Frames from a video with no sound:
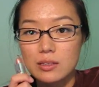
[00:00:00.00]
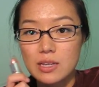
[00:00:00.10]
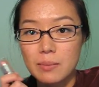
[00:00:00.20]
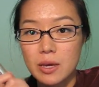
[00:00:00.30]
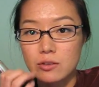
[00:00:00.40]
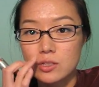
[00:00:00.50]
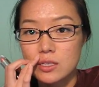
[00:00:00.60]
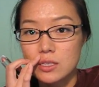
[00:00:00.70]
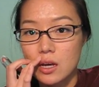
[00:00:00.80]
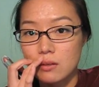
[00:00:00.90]
time I used
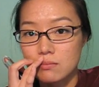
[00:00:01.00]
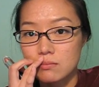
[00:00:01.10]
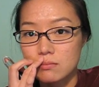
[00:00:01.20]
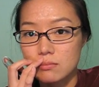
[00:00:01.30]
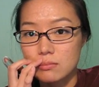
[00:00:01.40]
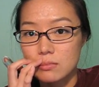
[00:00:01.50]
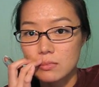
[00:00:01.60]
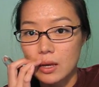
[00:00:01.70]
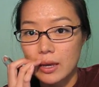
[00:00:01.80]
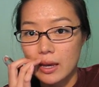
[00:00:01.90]
this, um,
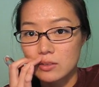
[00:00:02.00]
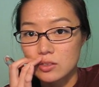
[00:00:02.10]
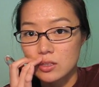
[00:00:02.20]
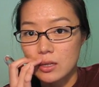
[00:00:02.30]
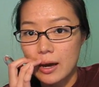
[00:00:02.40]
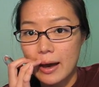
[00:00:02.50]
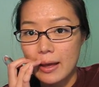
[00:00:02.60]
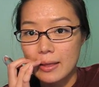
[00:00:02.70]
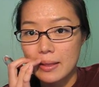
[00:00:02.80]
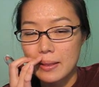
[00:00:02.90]
I actually
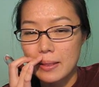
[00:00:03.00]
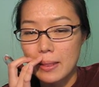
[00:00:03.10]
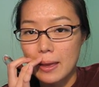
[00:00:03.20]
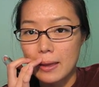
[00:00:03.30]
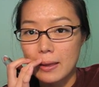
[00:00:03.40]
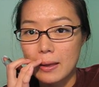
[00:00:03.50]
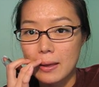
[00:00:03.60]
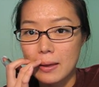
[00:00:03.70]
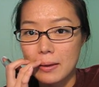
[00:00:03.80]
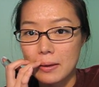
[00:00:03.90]
got like
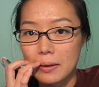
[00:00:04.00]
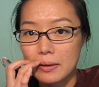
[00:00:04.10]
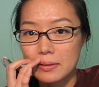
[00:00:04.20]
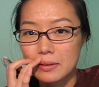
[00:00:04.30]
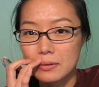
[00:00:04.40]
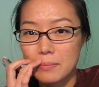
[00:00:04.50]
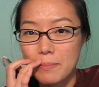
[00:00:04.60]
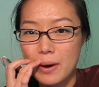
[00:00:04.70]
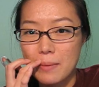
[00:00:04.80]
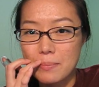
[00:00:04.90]
a little
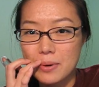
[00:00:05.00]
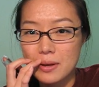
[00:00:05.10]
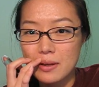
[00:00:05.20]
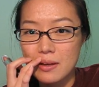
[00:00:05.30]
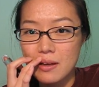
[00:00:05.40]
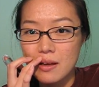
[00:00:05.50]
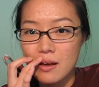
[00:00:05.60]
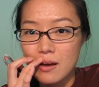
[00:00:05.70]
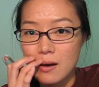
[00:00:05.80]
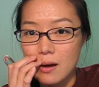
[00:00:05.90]
bump
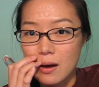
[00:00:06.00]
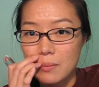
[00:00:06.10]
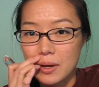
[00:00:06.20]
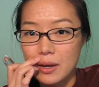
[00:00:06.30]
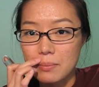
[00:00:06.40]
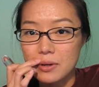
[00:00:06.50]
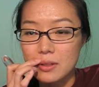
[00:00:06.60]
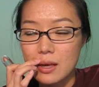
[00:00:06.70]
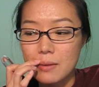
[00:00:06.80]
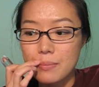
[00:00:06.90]
on my upper
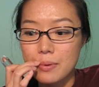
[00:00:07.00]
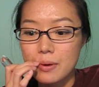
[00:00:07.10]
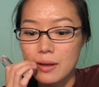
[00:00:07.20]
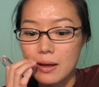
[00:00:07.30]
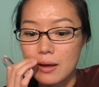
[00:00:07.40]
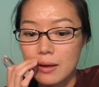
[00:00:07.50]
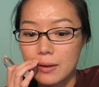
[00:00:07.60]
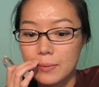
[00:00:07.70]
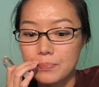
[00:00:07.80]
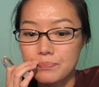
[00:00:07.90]
lip.
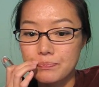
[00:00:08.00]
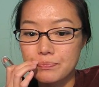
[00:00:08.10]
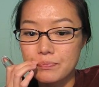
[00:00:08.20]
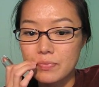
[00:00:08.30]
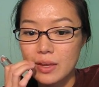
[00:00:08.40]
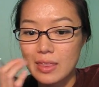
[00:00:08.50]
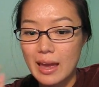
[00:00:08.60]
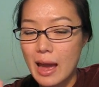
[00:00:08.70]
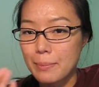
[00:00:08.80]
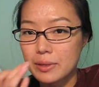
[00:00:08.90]
Um,
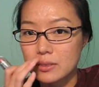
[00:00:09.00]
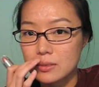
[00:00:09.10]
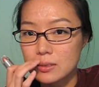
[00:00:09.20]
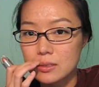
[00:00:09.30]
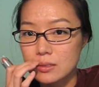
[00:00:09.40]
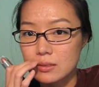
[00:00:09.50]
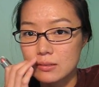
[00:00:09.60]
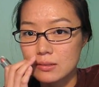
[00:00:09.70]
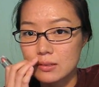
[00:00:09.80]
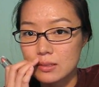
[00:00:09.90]
that happens
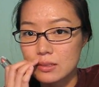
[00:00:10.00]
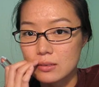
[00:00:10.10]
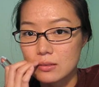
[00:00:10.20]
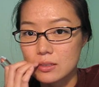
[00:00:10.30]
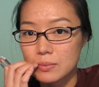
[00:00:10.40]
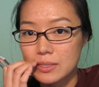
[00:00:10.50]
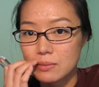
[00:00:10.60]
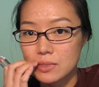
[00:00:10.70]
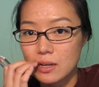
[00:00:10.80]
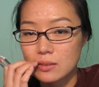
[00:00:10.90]
to me
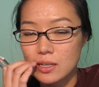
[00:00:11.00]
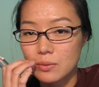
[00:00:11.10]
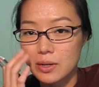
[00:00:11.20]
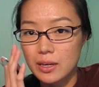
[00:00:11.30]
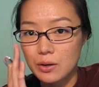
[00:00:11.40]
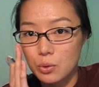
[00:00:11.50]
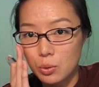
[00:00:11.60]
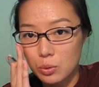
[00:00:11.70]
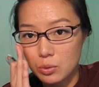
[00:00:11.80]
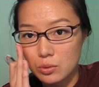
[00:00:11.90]
sometimes, like when I get a
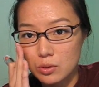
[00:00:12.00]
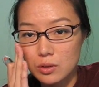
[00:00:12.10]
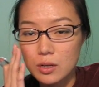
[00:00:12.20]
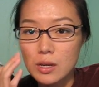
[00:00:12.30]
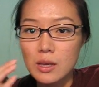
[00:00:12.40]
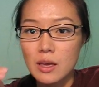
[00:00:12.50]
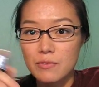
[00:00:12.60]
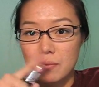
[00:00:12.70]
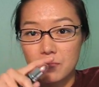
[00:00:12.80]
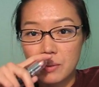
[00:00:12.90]
cold or
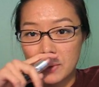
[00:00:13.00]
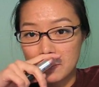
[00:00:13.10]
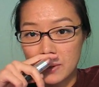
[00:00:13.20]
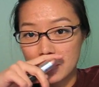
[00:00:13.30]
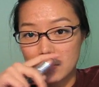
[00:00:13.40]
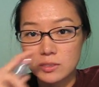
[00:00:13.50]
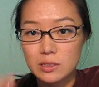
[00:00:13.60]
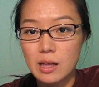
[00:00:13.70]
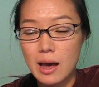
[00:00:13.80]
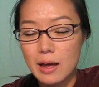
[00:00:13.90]
if I'm rubbing my nose a
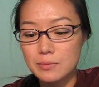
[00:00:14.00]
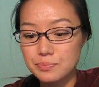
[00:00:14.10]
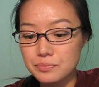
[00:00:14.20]
lot.